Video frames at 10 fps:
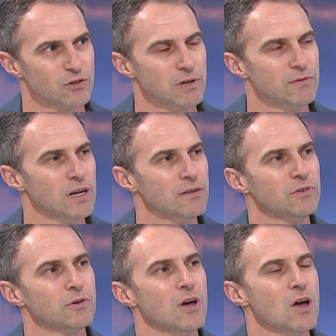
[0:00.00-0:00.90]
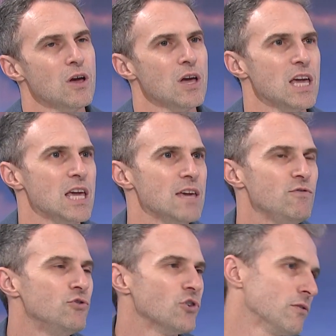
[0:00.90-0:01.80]
So
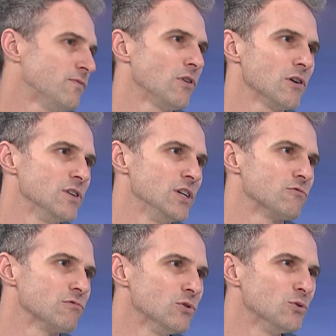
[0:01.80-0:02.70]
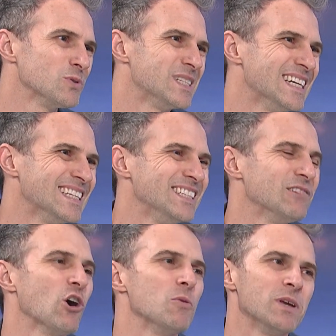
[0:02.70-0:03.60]
if you don't follow these rules, then
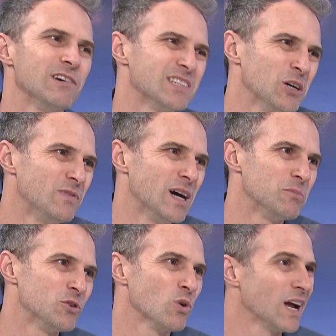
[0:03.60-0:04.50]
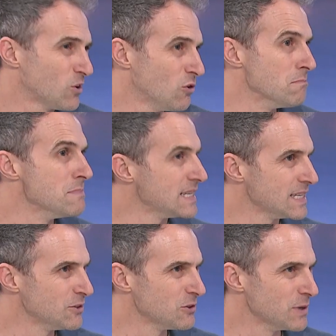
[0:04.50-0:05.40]
you're opening yourself up to what I call
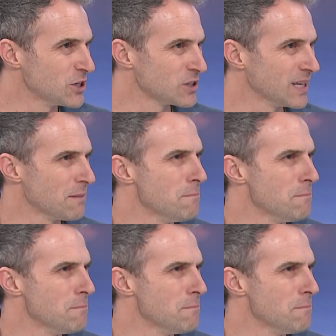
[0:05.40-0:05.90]
misintuition, like a